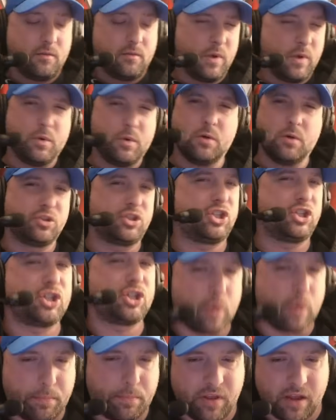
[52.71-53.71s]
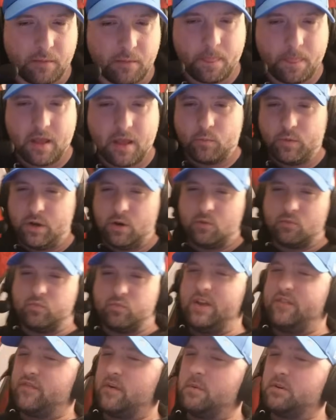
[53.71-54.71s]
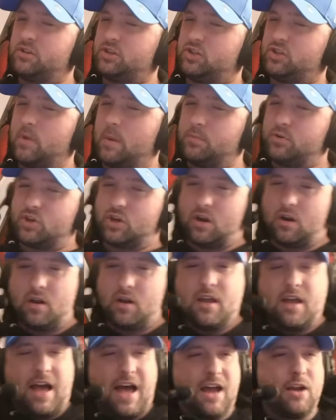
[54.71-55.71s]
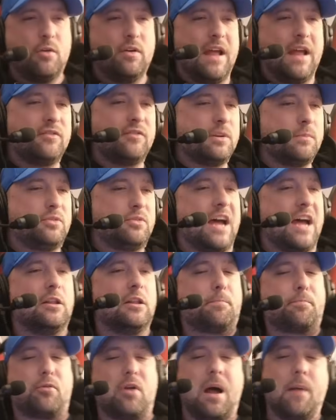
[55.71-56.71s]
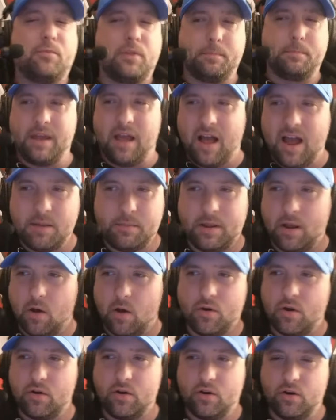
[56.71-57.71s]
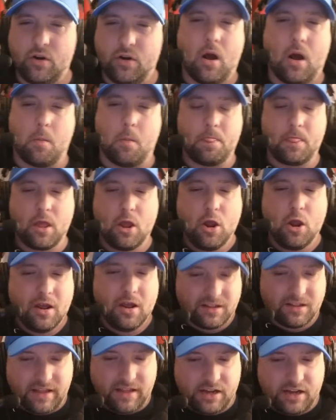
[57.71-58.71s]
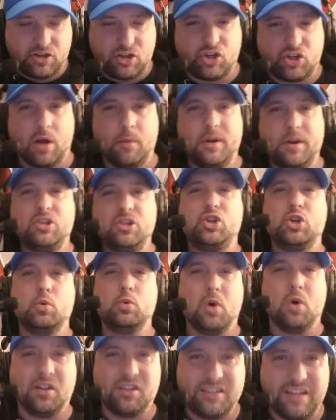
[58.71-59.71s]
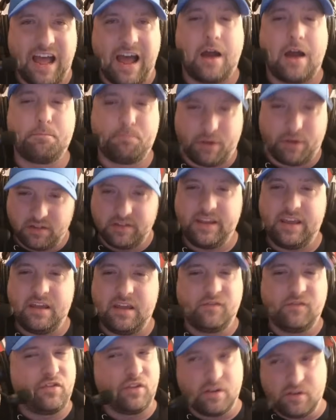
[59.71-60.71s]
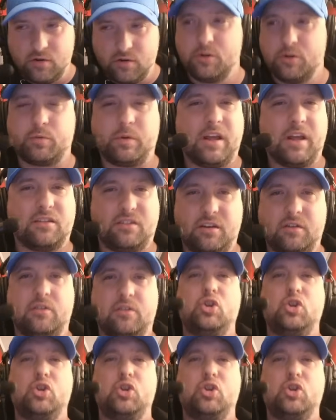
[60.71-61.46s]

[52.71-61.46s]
We, we don't script it. We don't read from a scripture. I don't have some teleprompter behind me. Oh, no, no, no, no. Ladies and gentlemen, you will not believe the news we get to you.